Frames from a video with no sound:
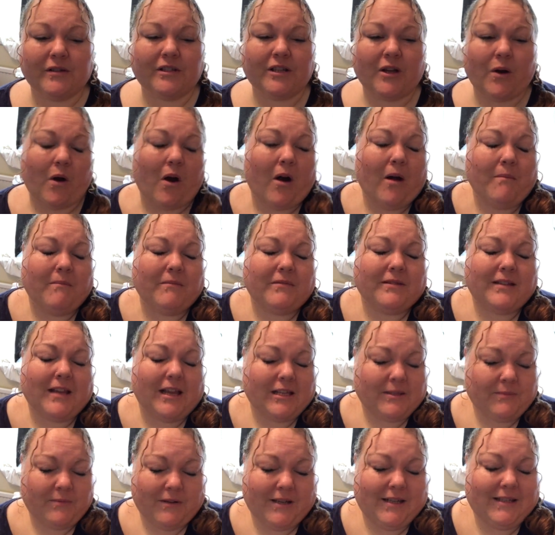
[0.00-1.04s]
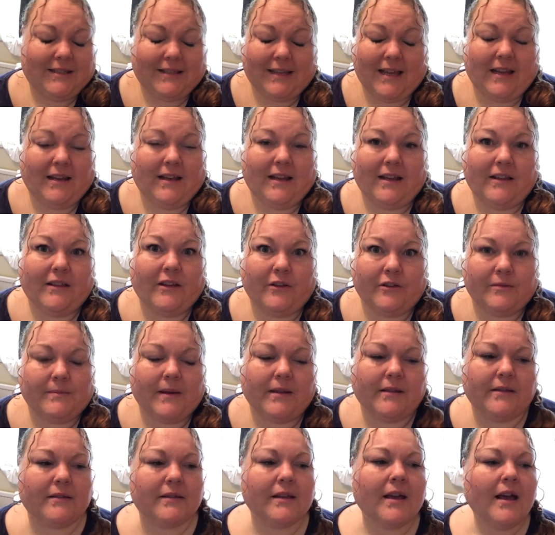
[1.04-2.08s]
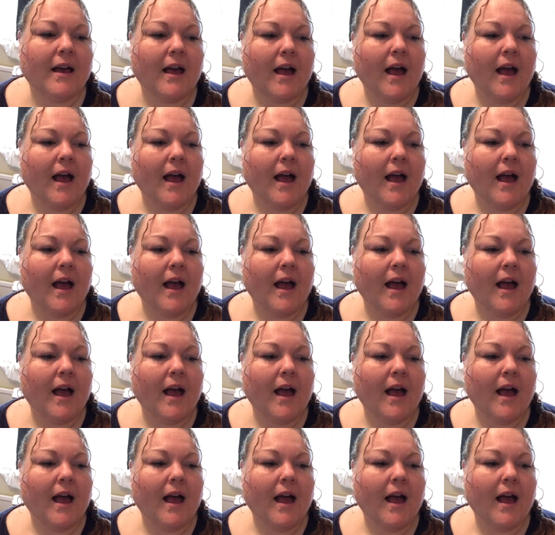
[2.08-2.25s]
So I'm desperately skint in those months.